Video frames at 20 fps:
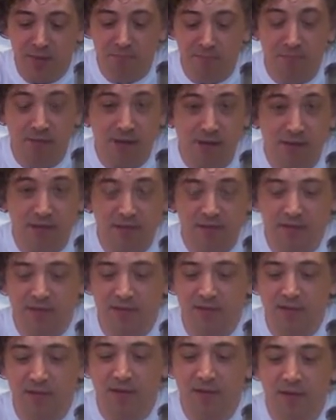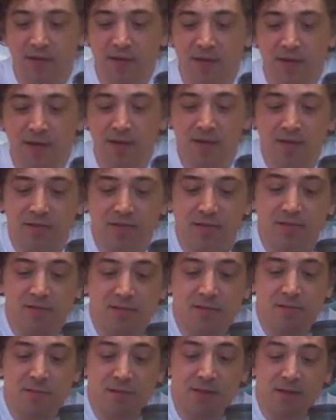beets,
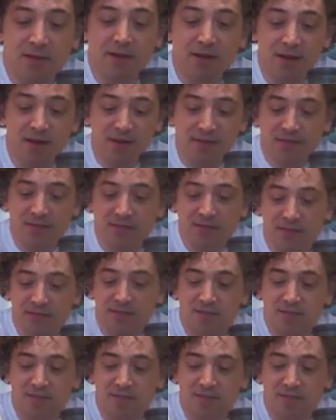some carrots,